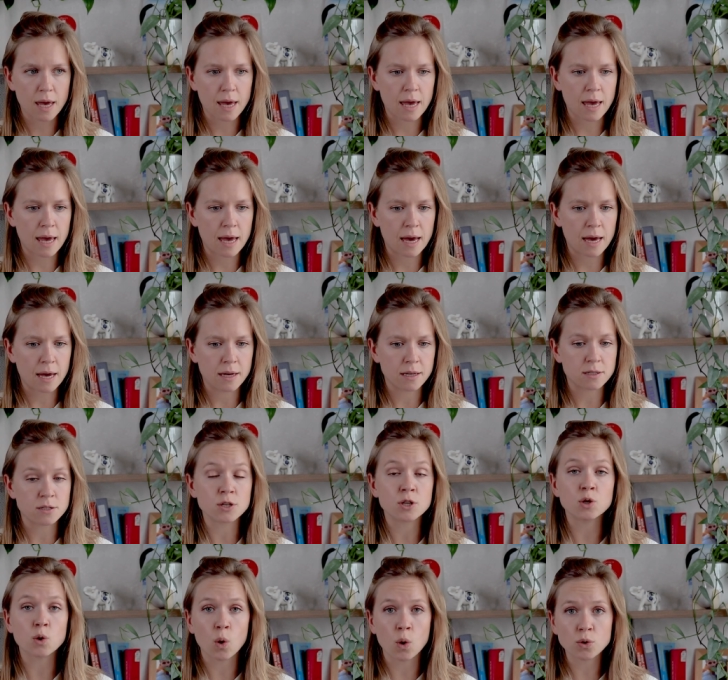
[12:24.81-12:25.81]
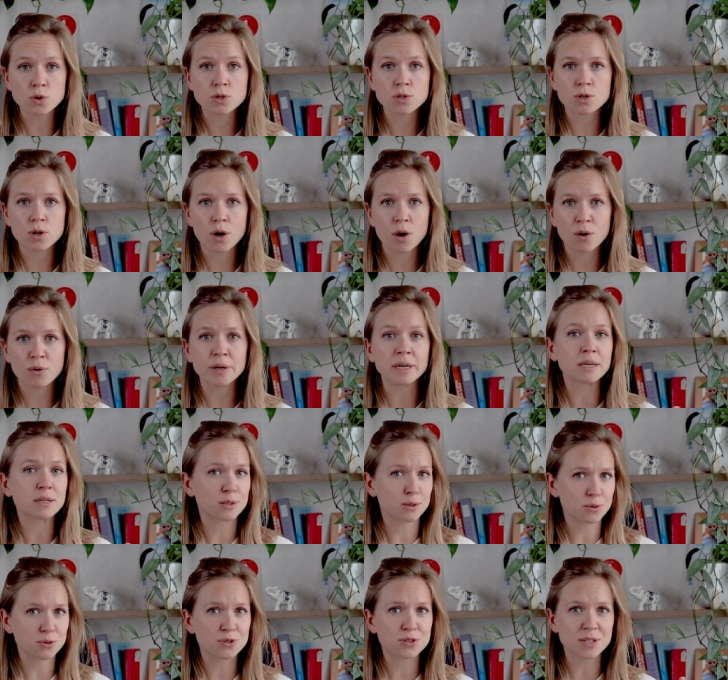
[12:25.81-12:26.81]
And it also
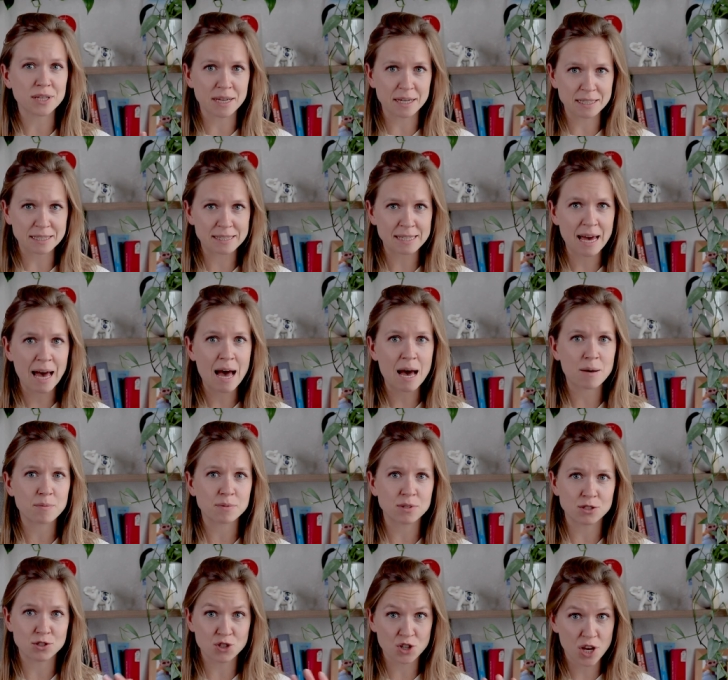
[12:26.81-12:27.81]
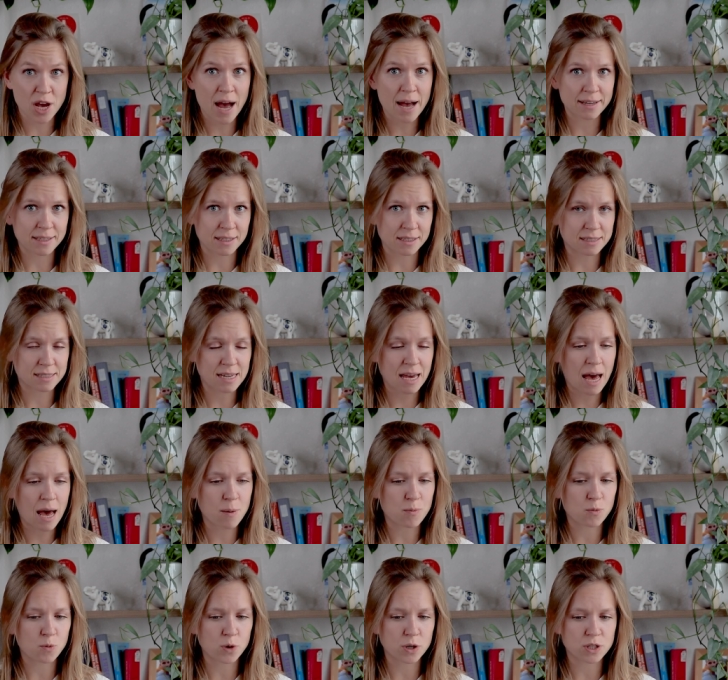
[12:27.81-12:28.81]
includes the exam, the GIAC
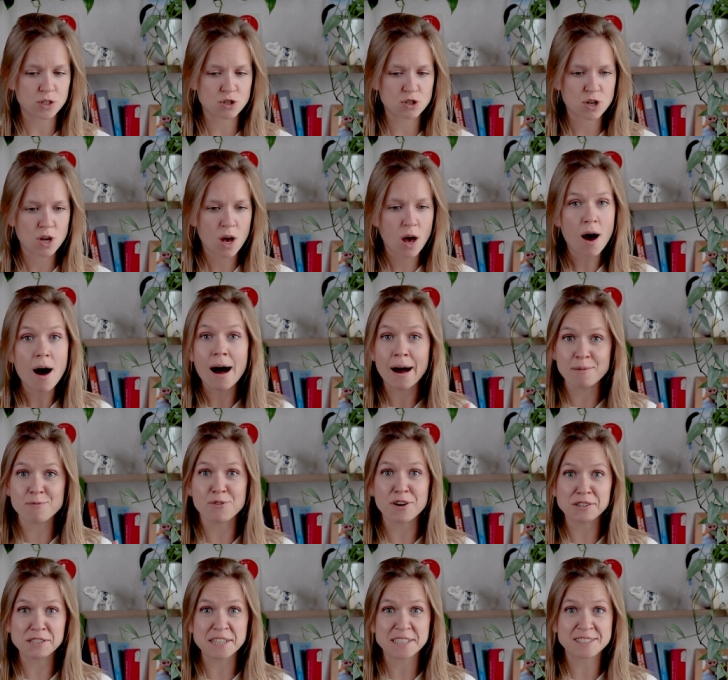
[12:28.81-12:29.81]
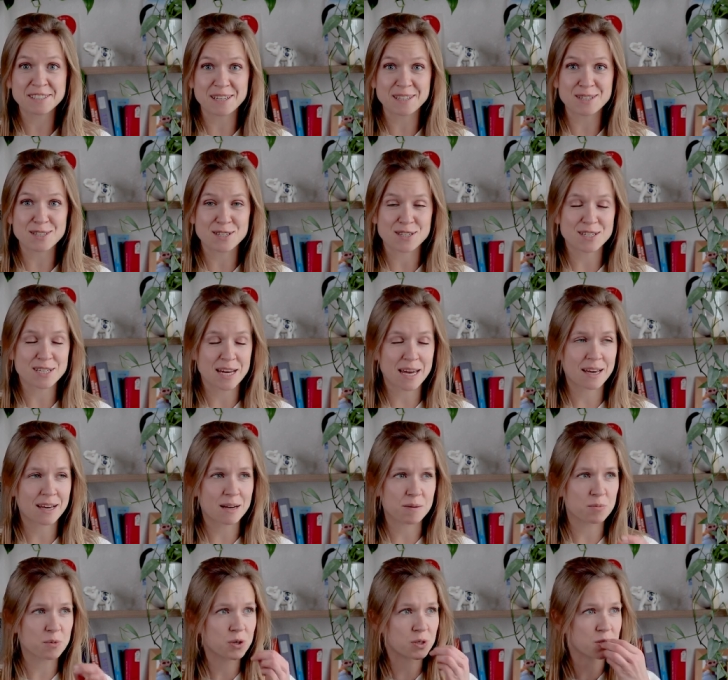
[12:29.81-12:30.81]
exam, which I'm very excited to
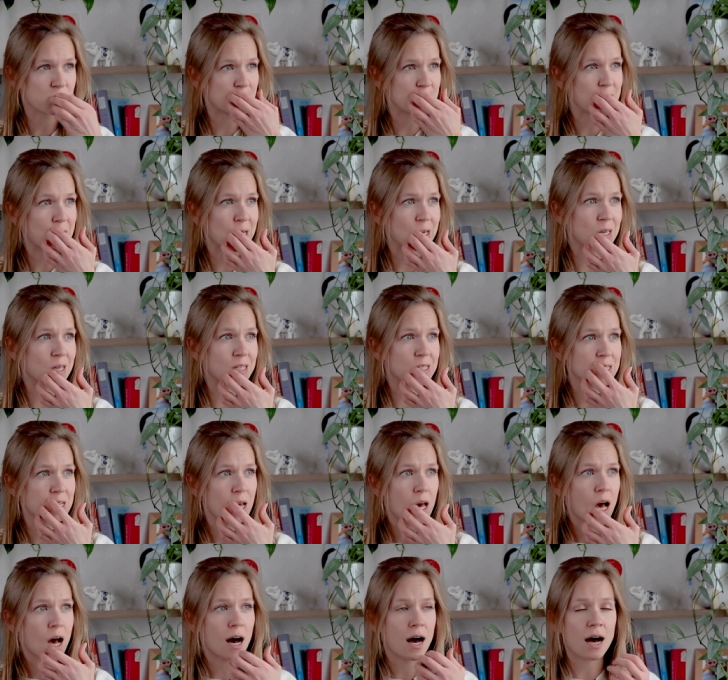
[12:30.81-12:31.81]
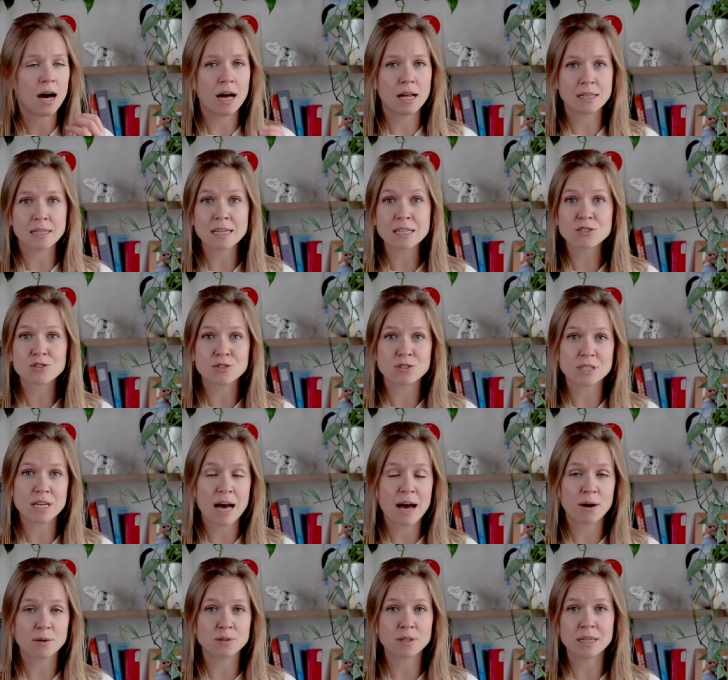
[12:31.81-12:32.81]
take. I'm going to take it later
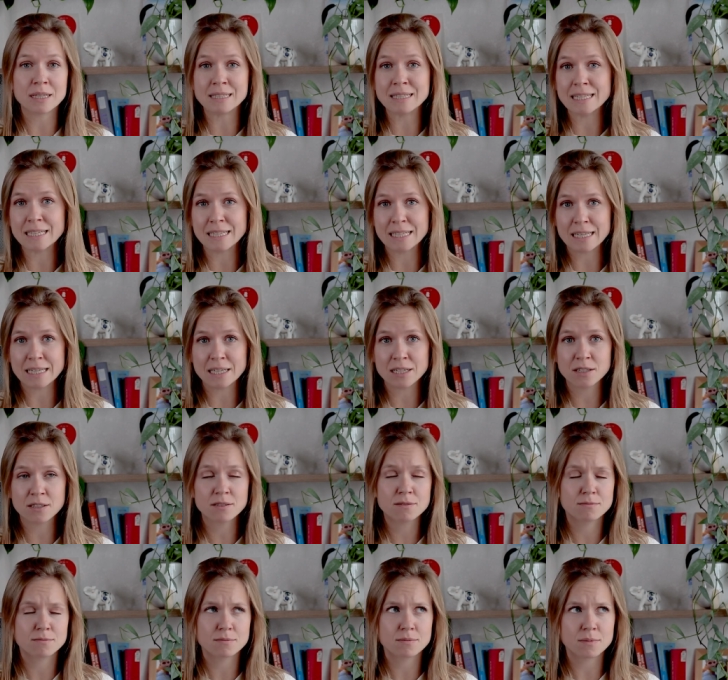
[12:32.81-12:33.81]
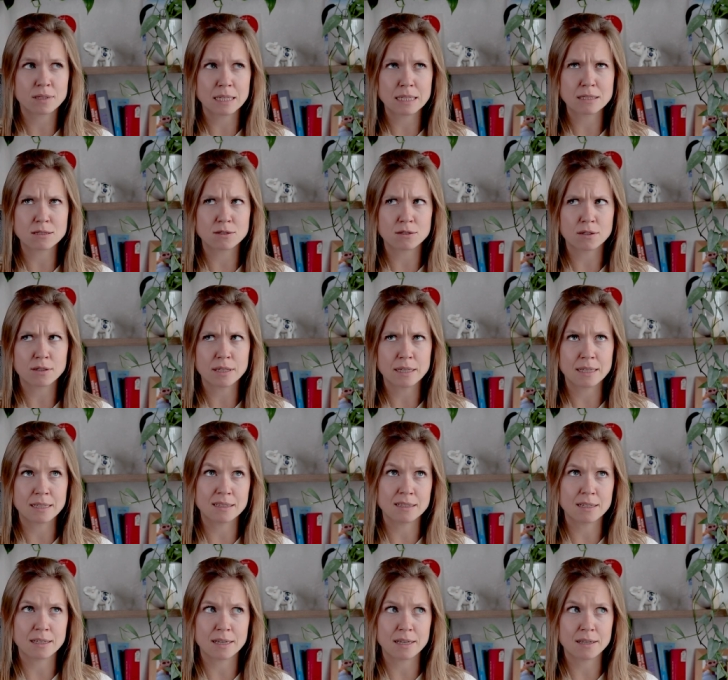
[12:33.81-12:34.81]
in
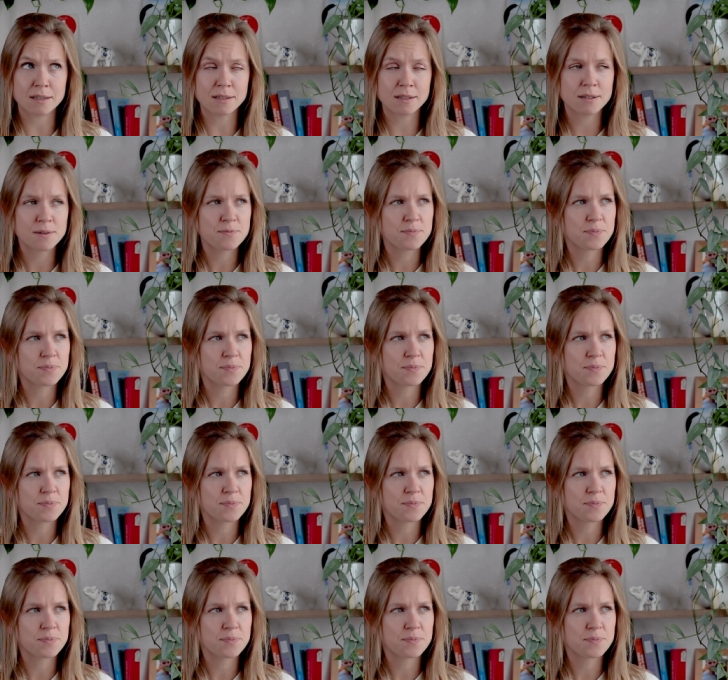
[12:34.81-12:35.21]
the year.